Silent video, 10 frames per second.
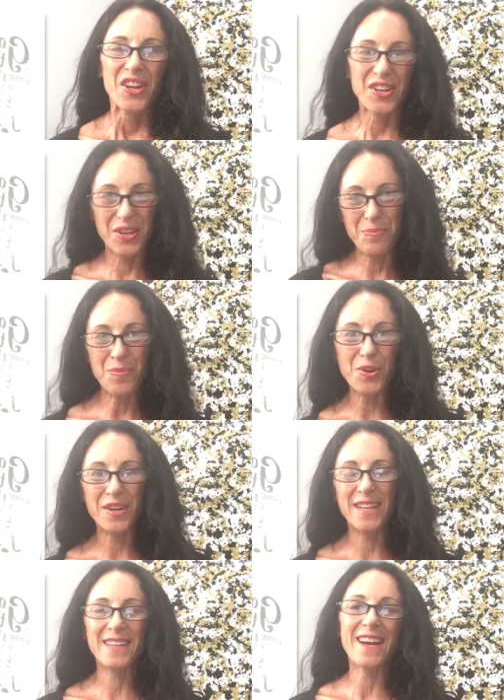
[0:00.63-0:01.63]
Good
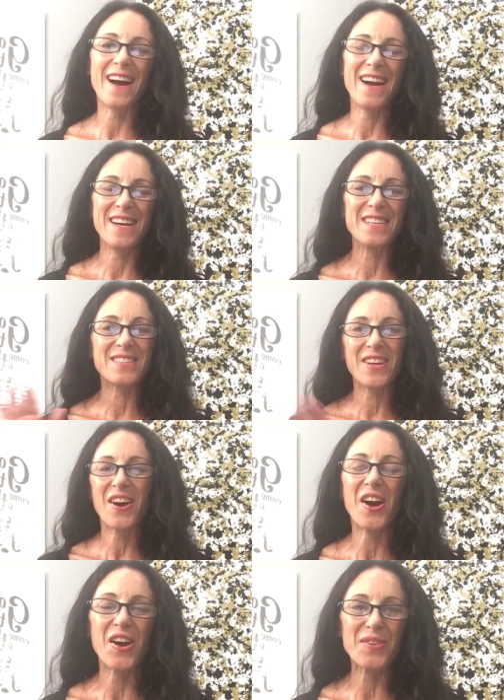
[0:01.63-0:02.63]
morning, guys.
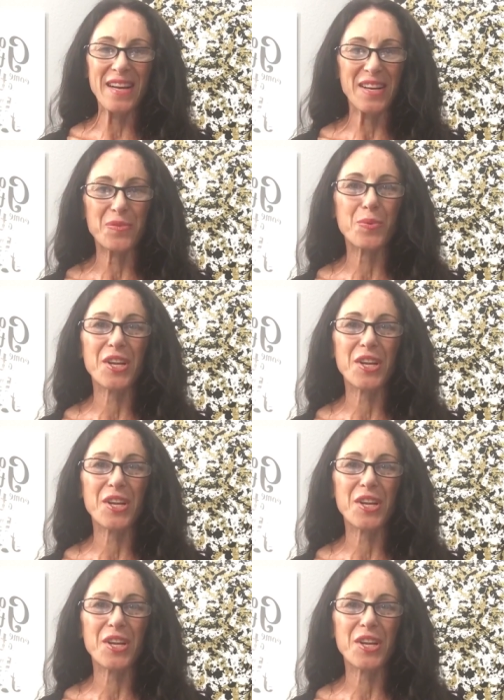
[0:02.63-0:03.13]
All right,